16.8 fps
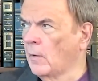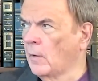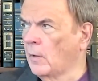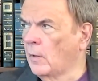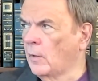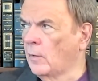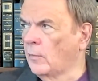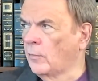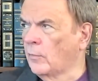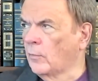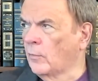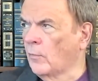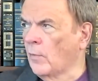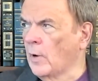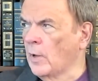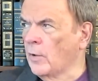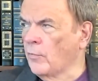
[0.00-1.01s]
and the
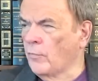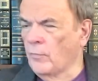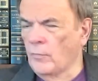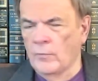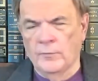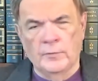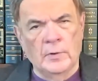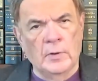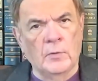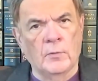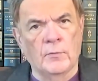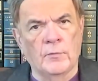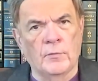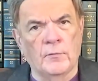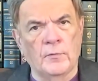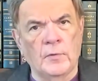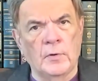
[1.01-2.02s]
grass and the flower of
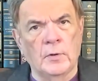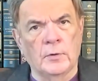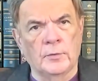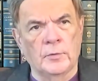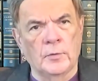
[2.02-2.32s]
the field.